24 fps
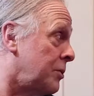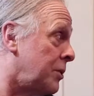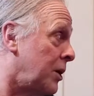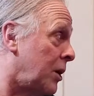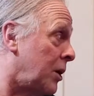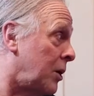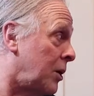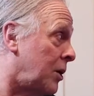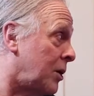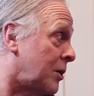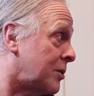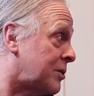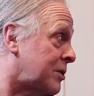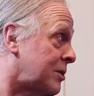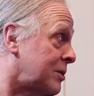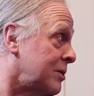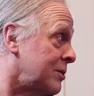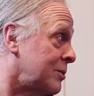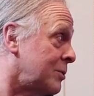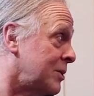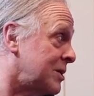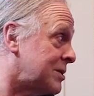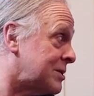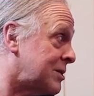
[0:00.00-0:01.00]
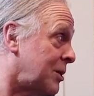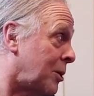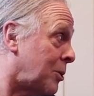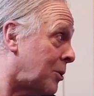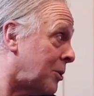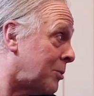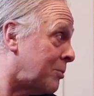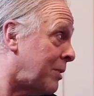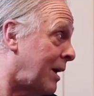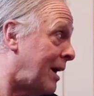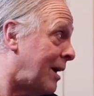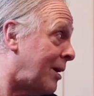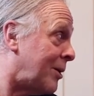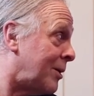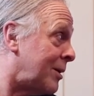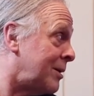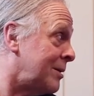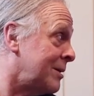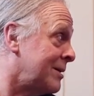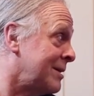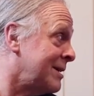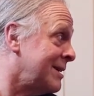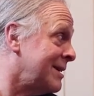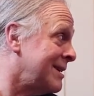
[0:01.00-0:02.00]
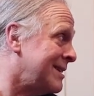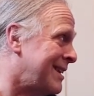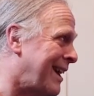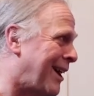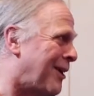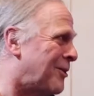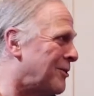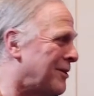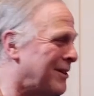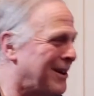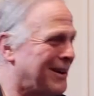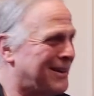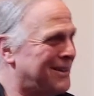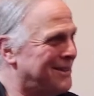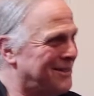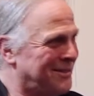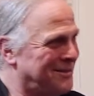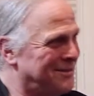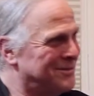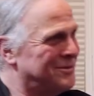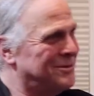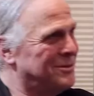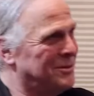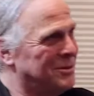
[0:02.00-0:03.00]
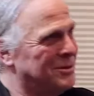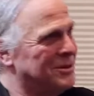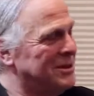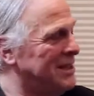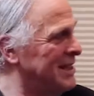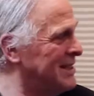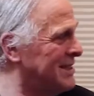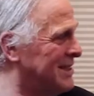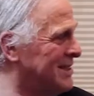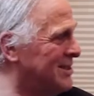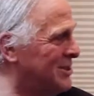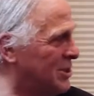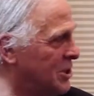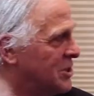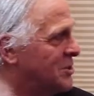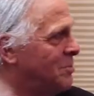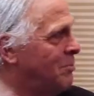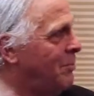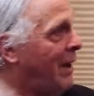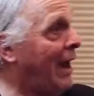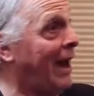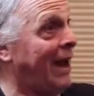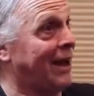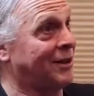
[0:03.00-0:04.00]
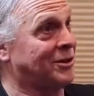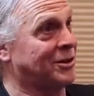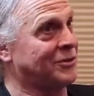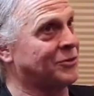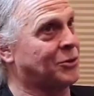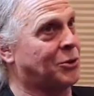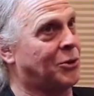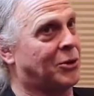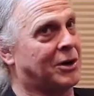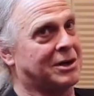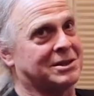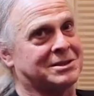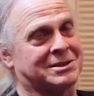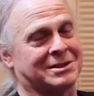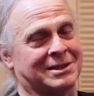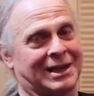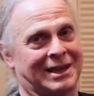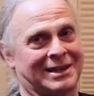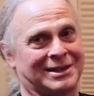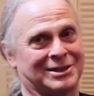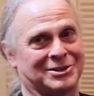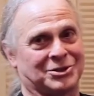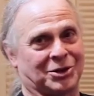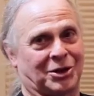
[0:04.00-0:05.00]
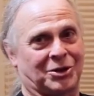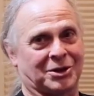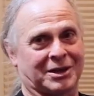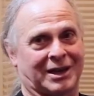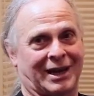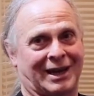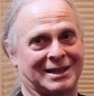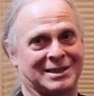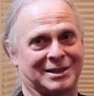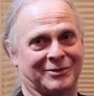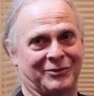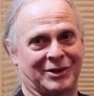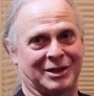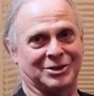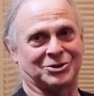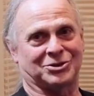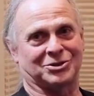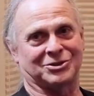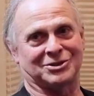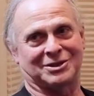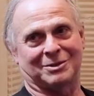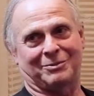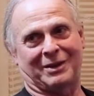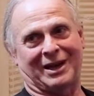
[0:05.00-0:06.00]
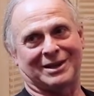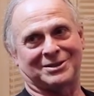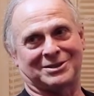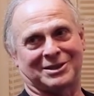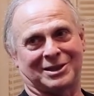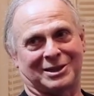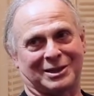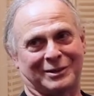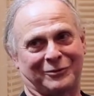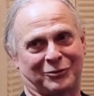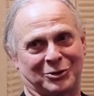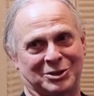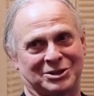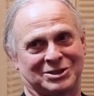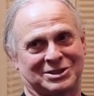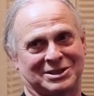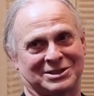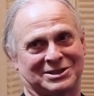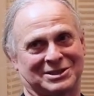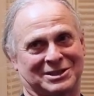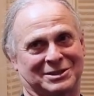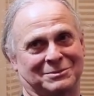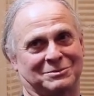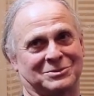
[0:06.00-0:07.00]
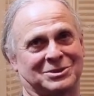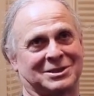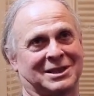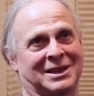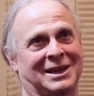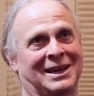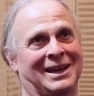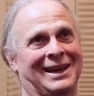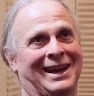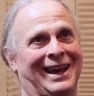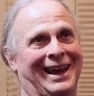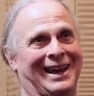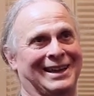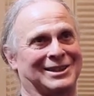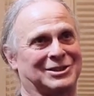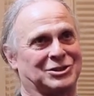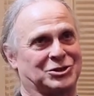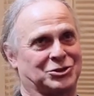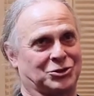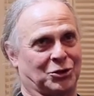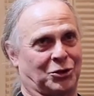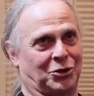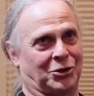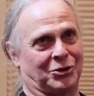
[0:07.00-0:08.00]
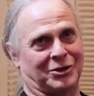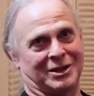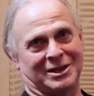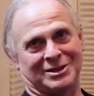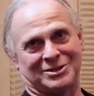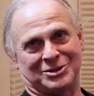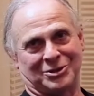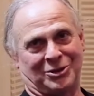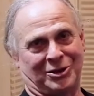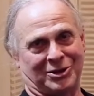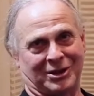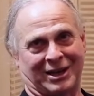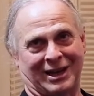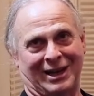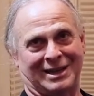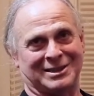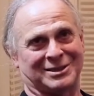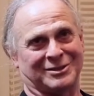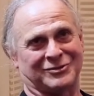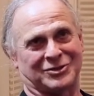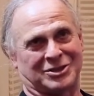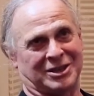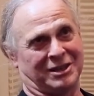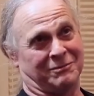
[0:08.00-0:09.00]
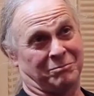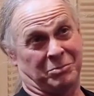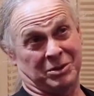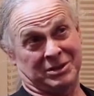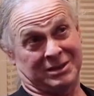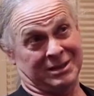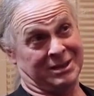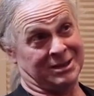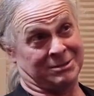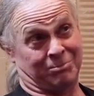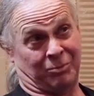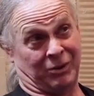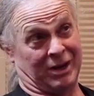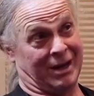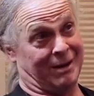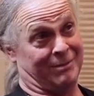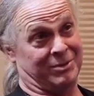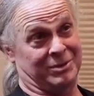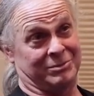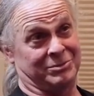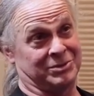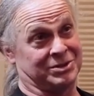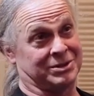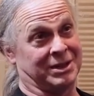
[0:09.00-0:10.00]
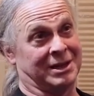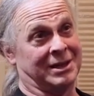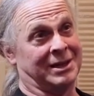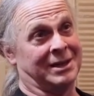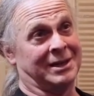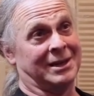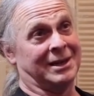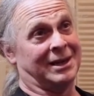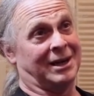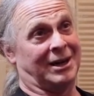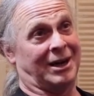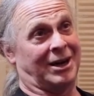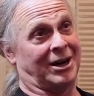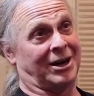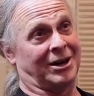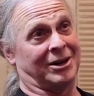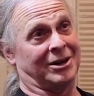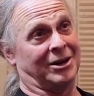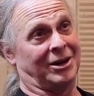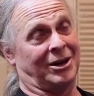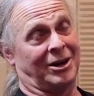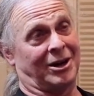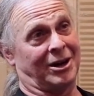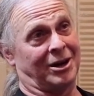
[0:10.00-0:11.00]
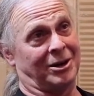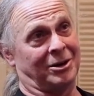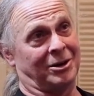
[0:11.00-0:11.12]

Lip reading: the Earth with solar power. Now, this is just math, of course, and there's all kinds of issues about delivery systems and storage and all kinds of stuff. But these problems are